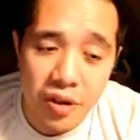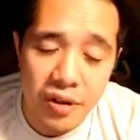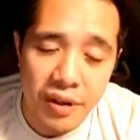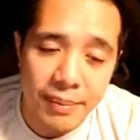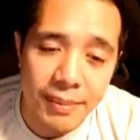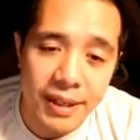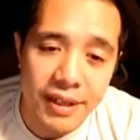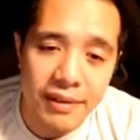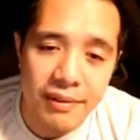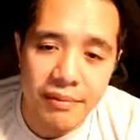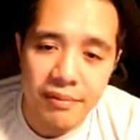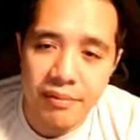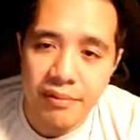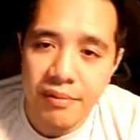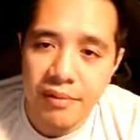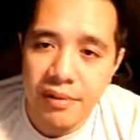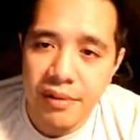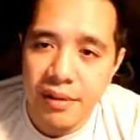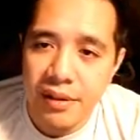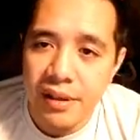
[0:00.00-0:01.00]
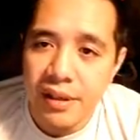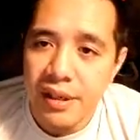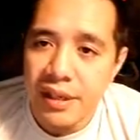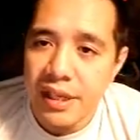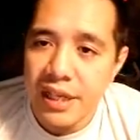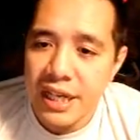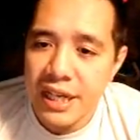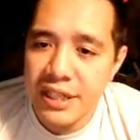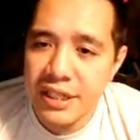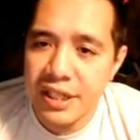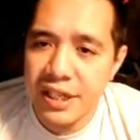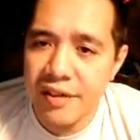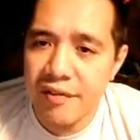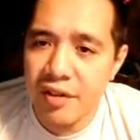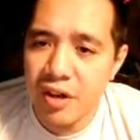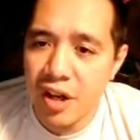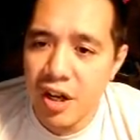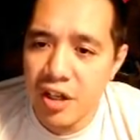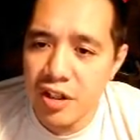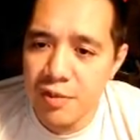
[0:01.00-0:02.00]
I mean, is it even
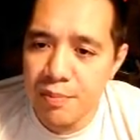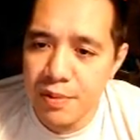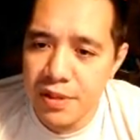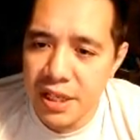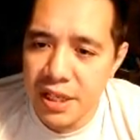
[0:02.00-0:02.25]
100%